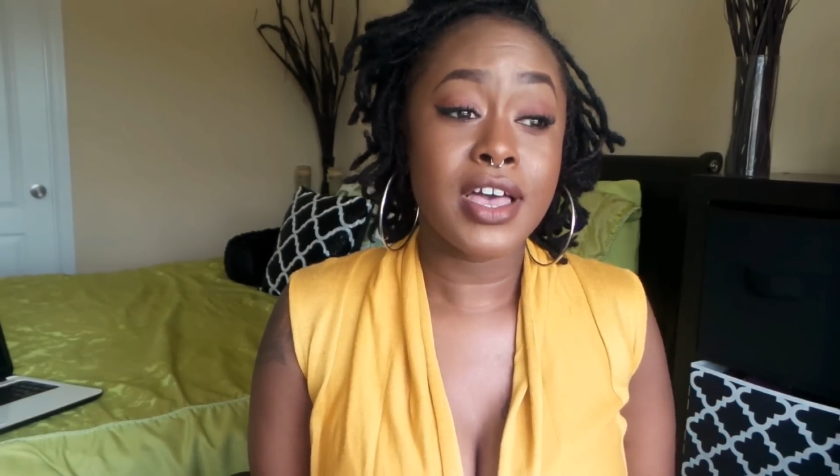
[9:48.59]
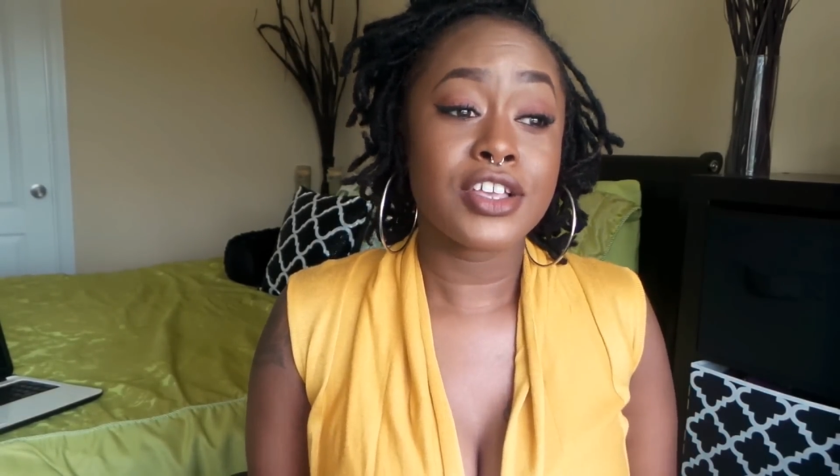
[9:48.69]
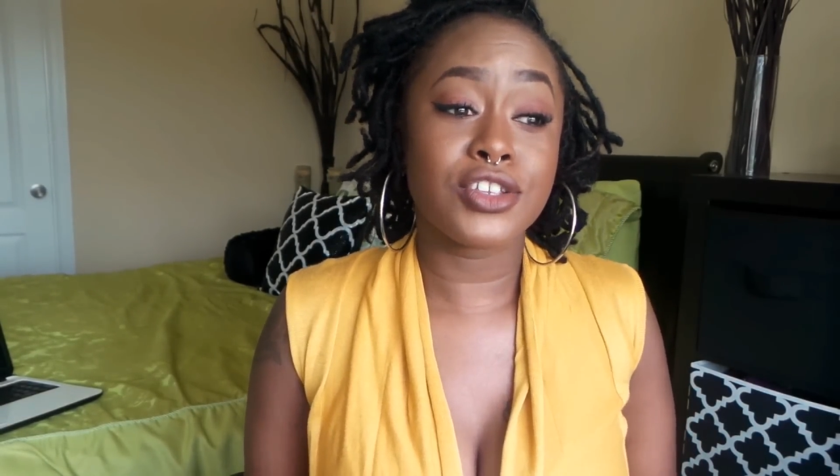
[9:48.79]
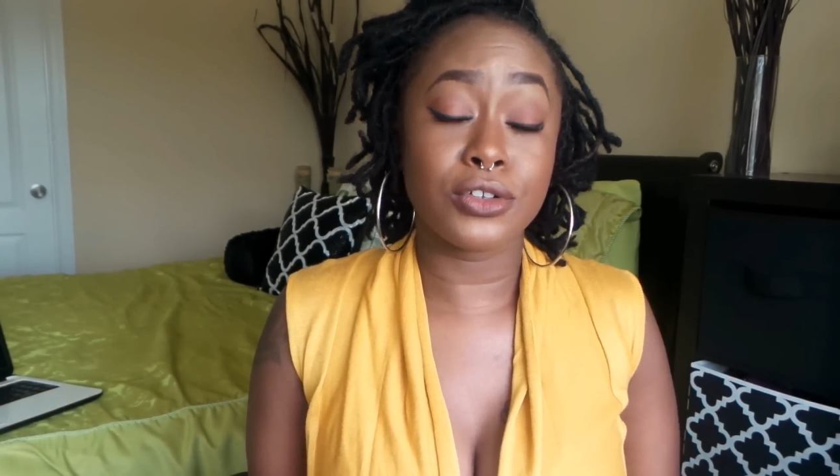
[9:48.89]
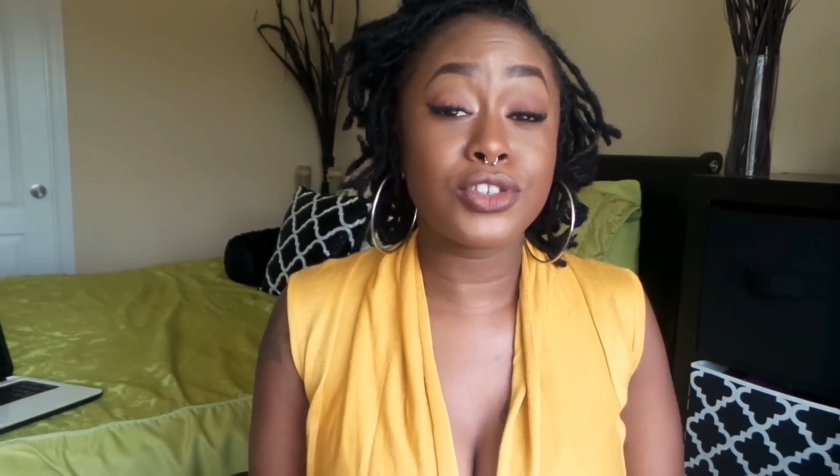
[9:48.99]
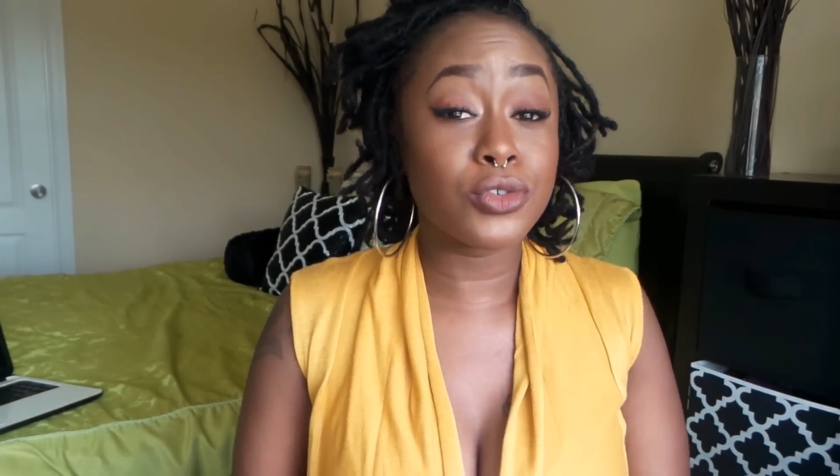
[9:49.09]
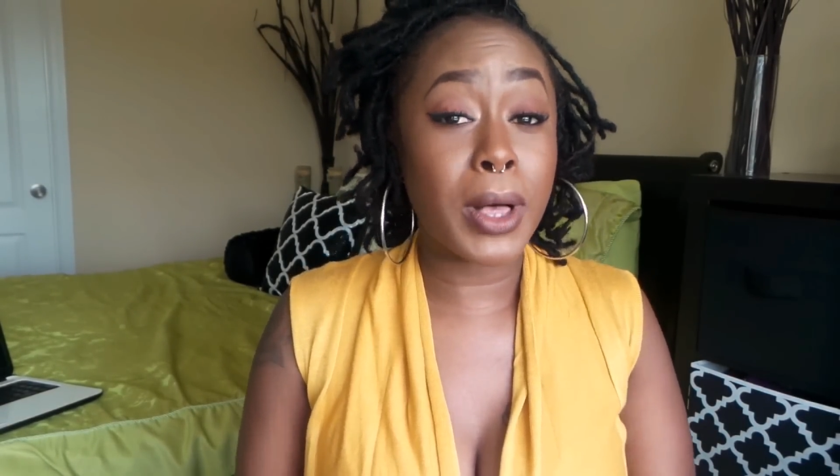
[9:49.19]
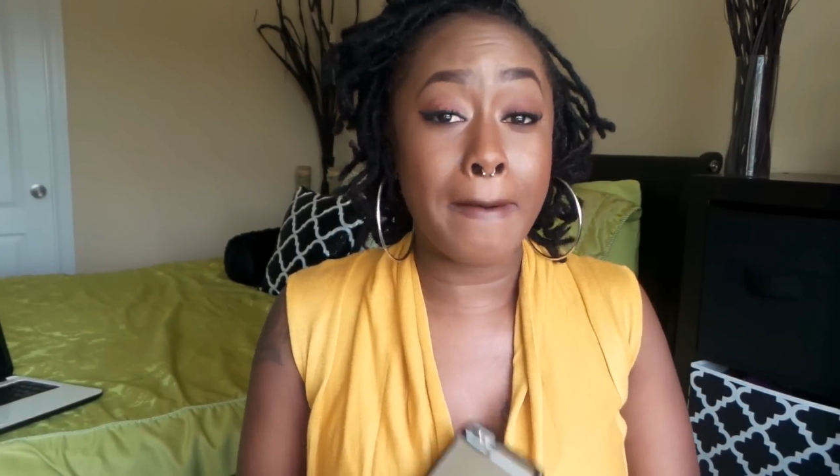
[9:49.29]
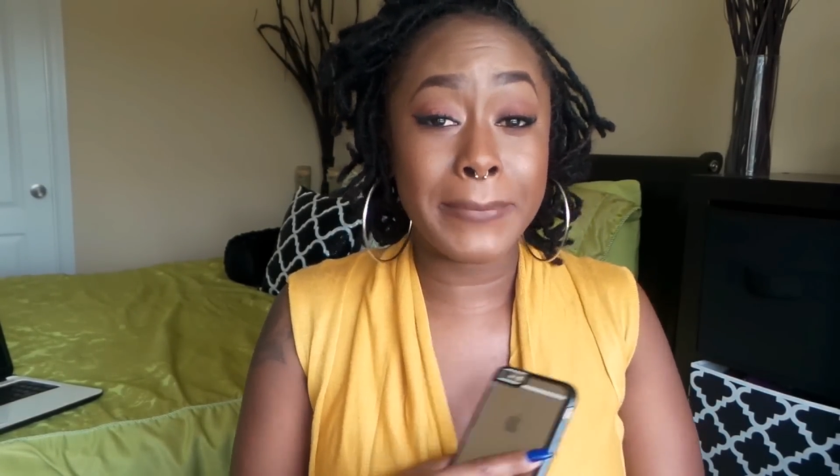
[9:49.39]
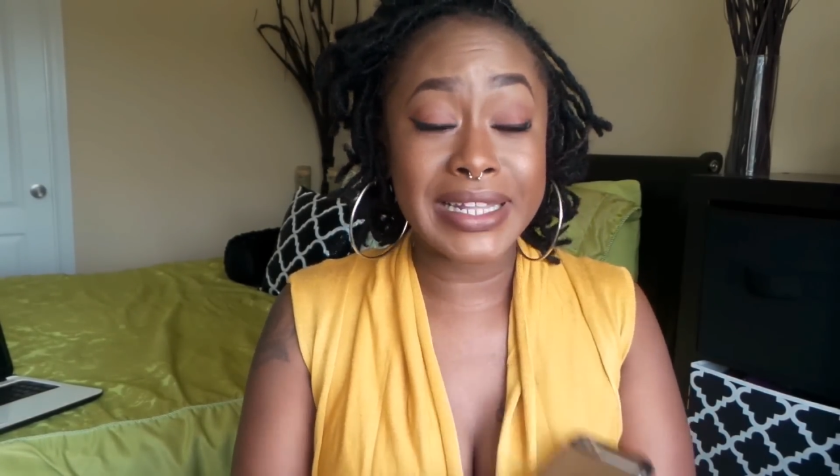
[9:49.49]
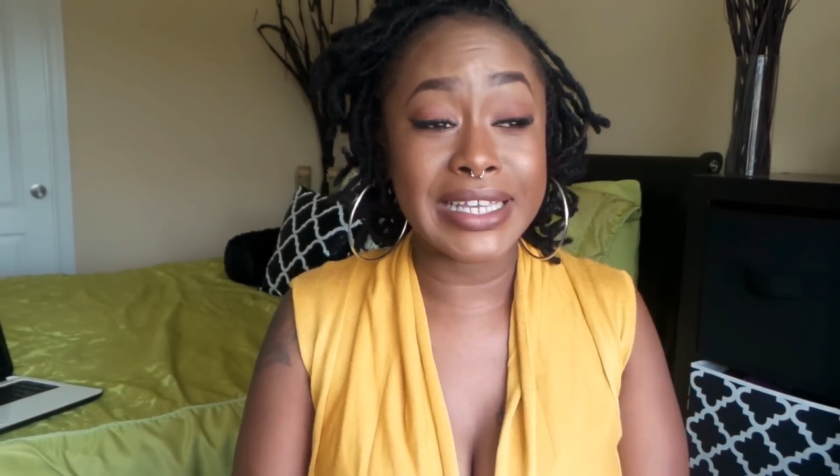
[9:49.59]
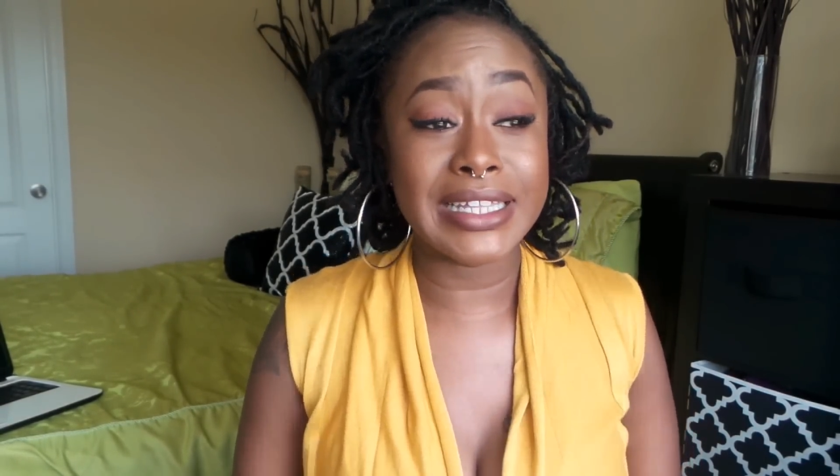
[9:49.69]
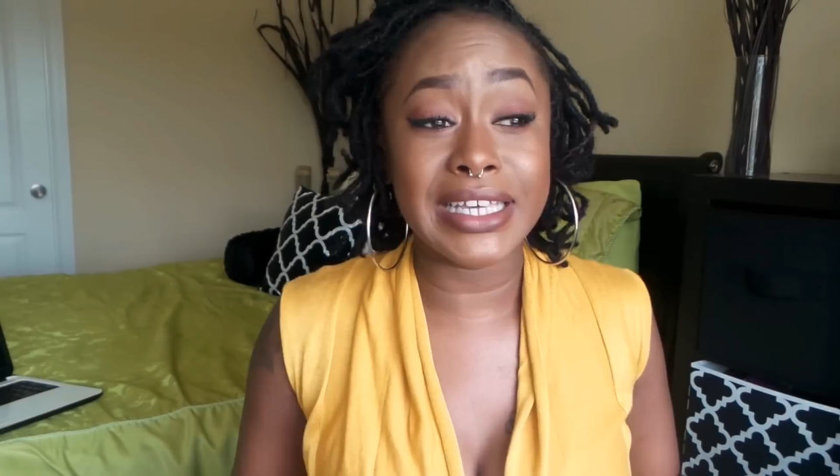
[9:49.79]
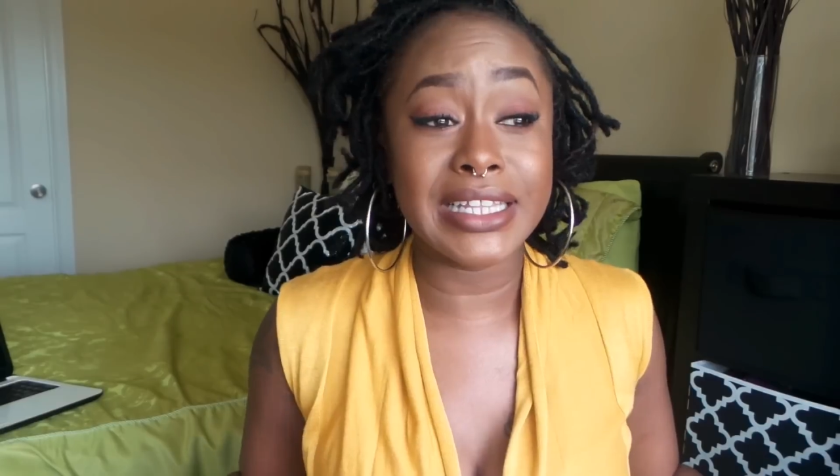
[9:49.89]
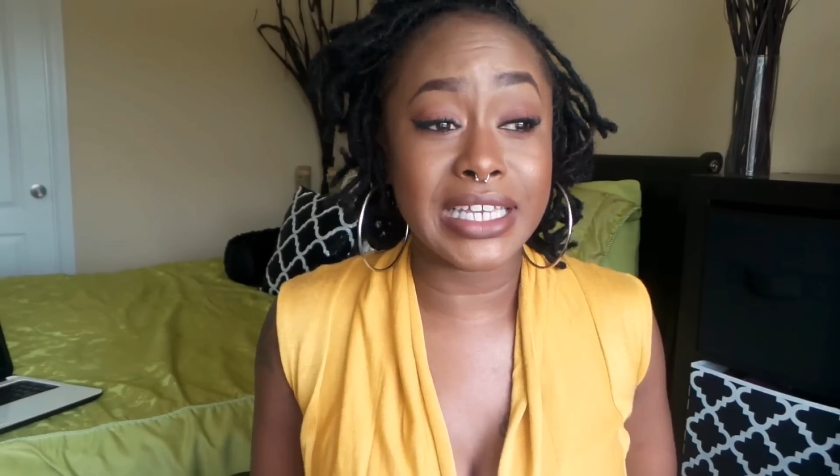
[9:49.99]
So to
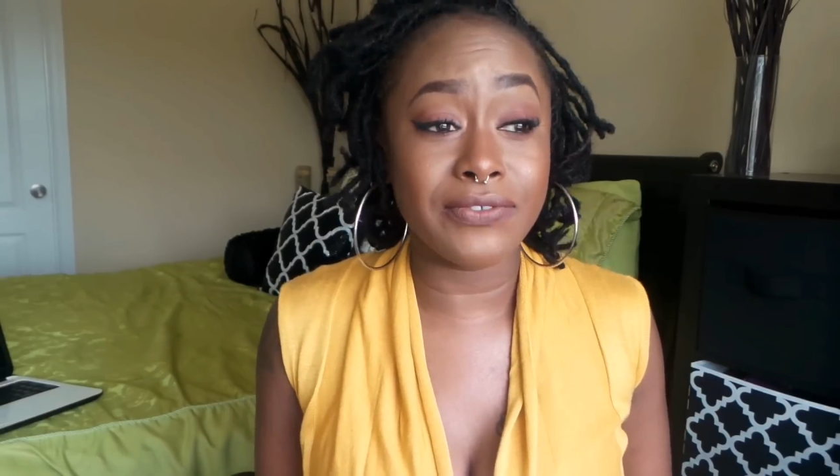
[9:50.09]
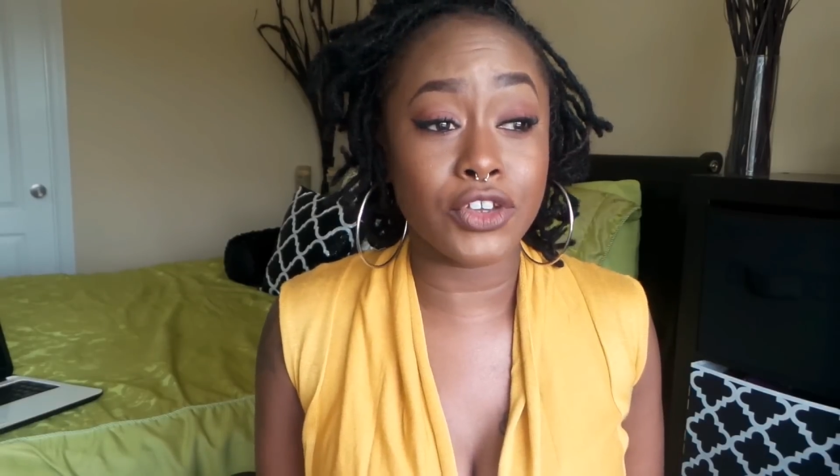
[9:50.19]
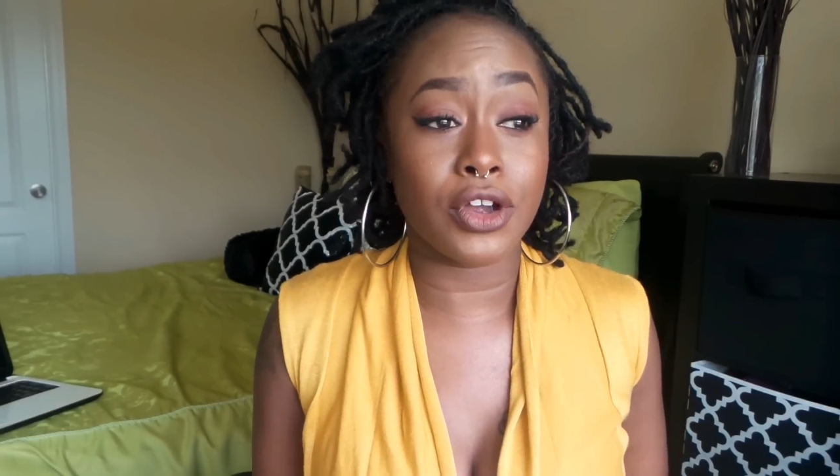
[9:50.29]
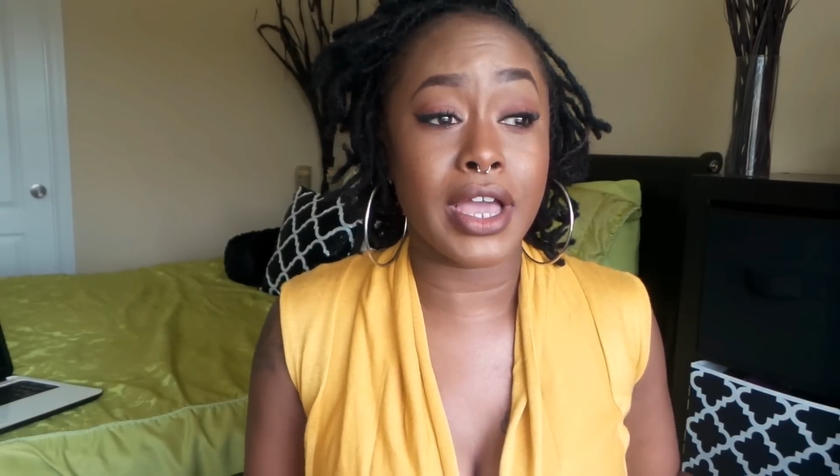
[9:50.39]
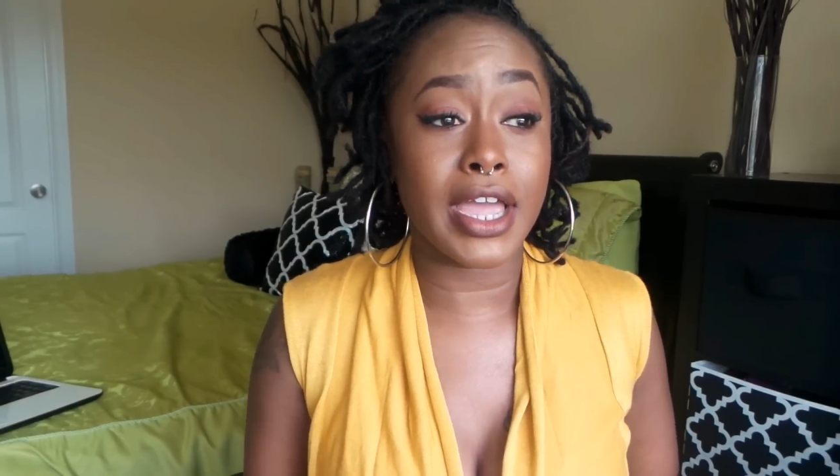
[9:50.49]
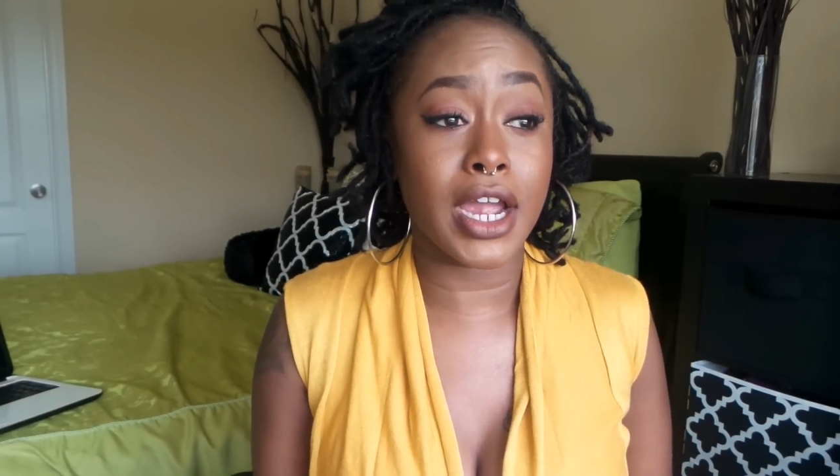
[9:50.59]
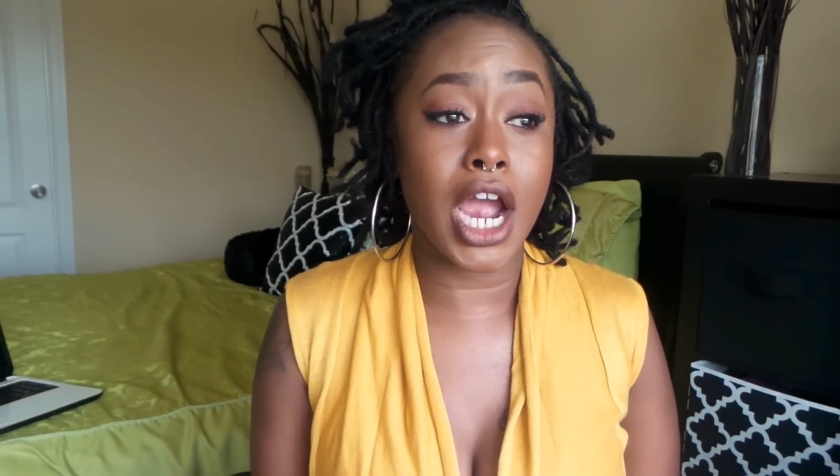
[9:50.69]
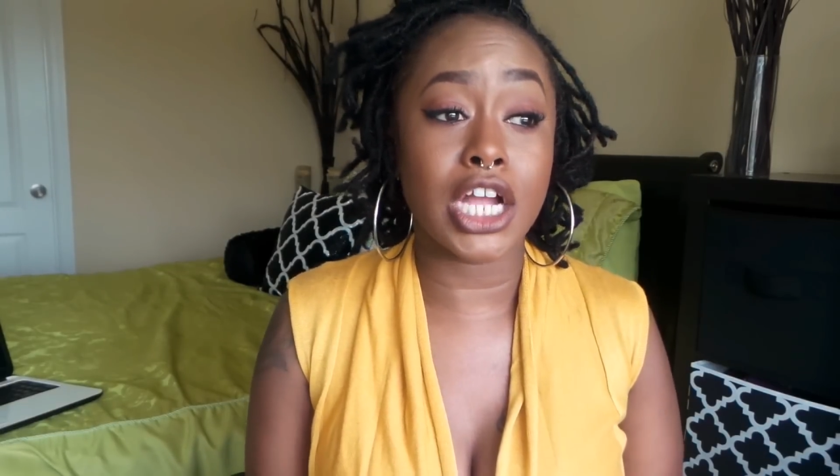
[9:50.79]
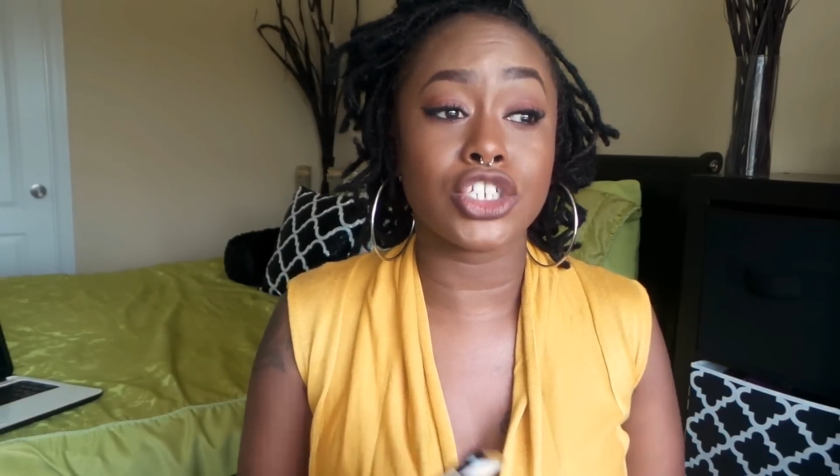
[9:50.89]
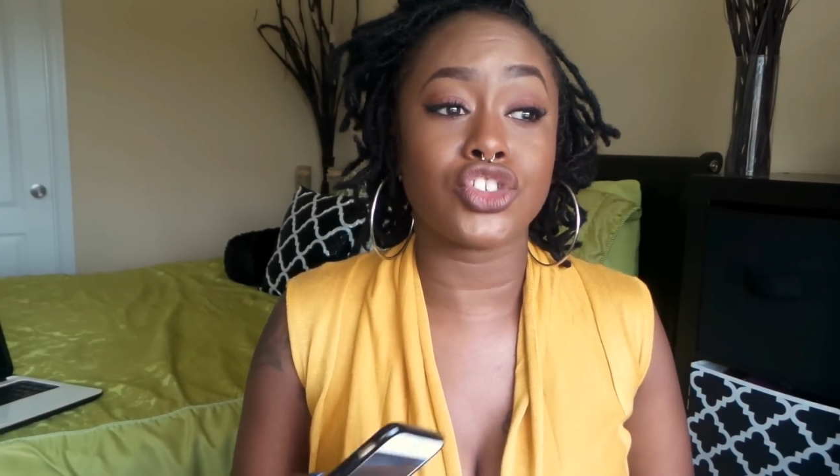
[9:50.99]
completely leave your hair